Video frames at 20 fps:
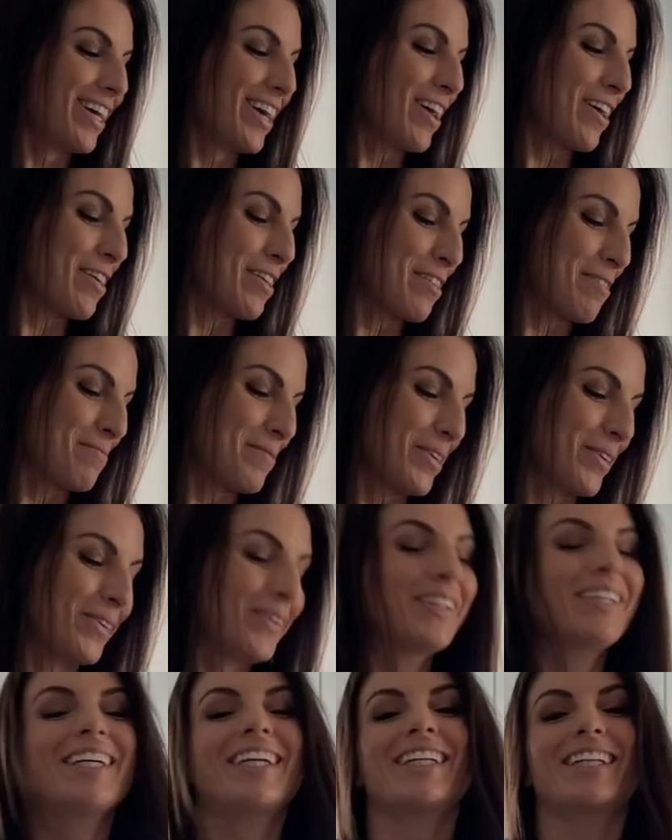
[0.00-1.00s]
the
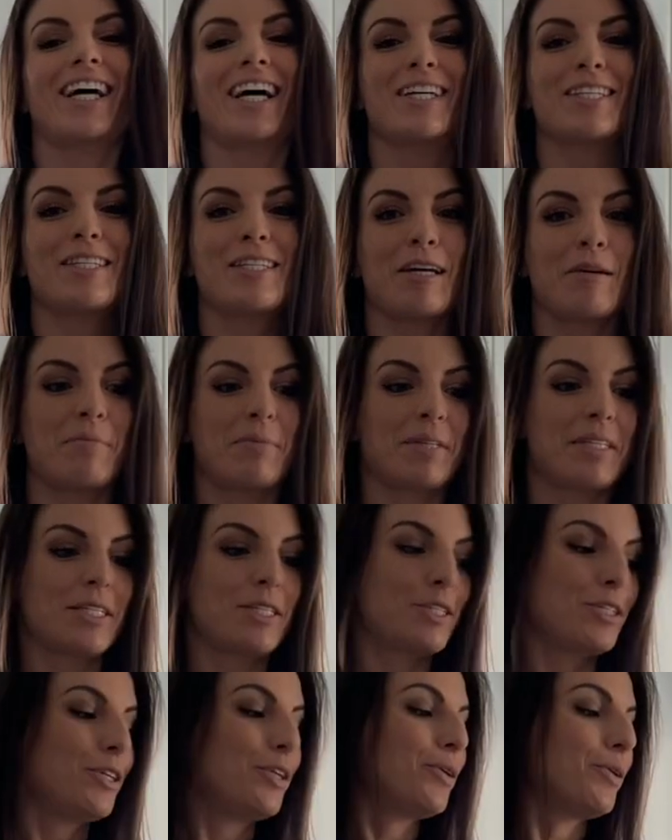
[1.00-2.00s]
only last step
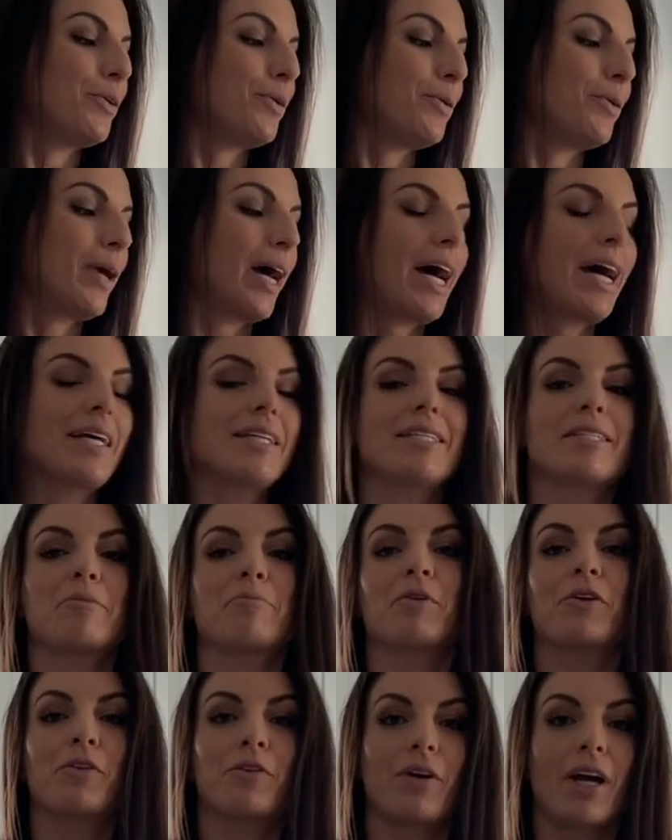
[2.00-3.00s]
is to add
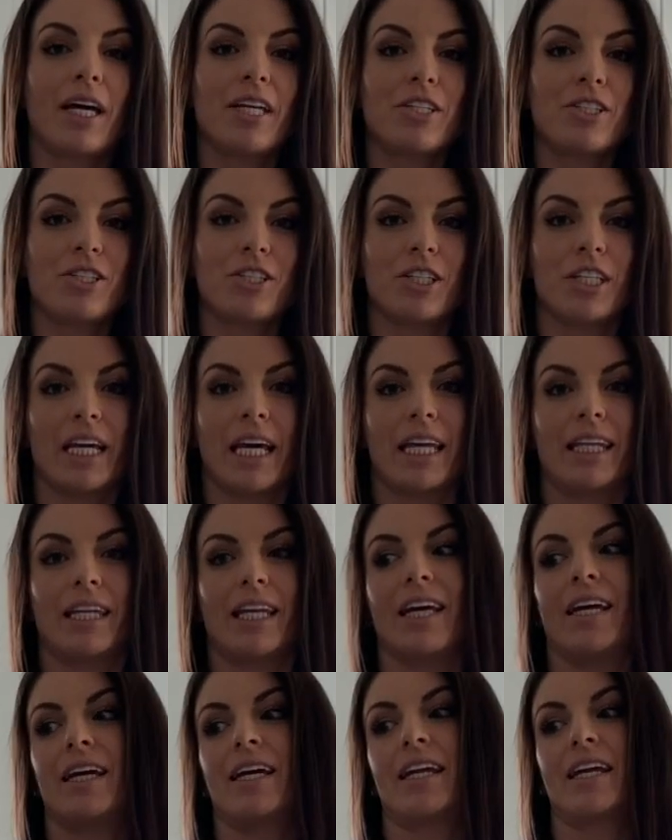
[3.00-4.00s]
some crunch and
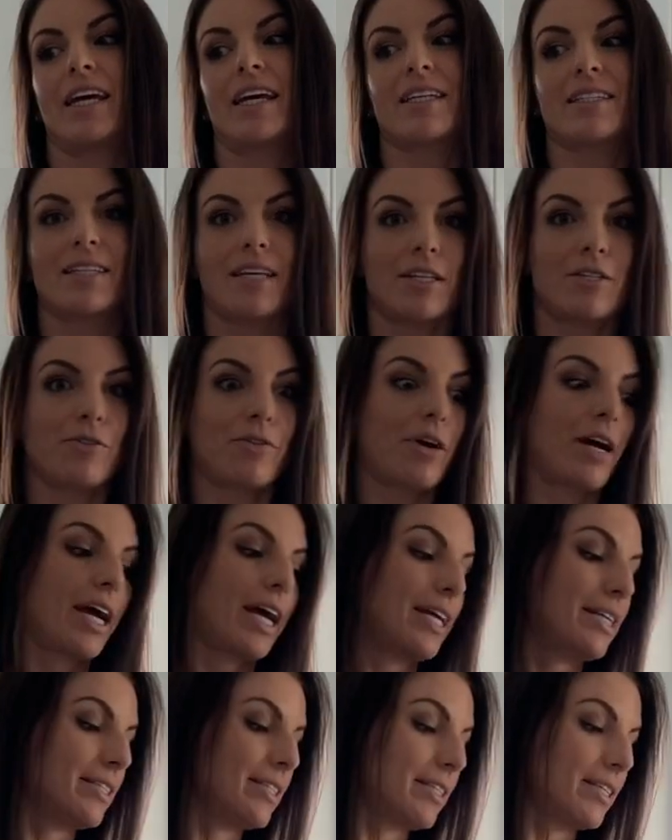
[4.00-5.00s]
then
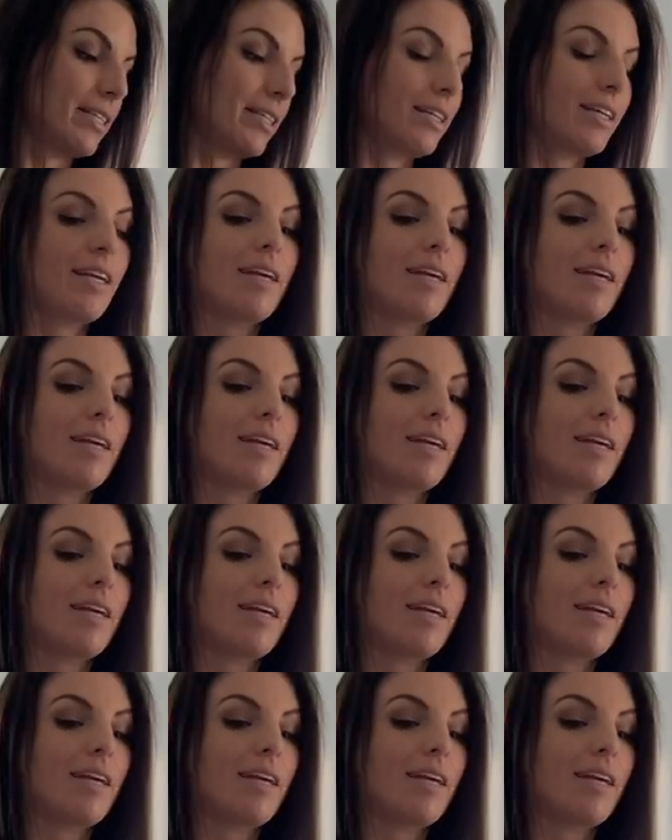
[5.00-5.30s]
accessorize.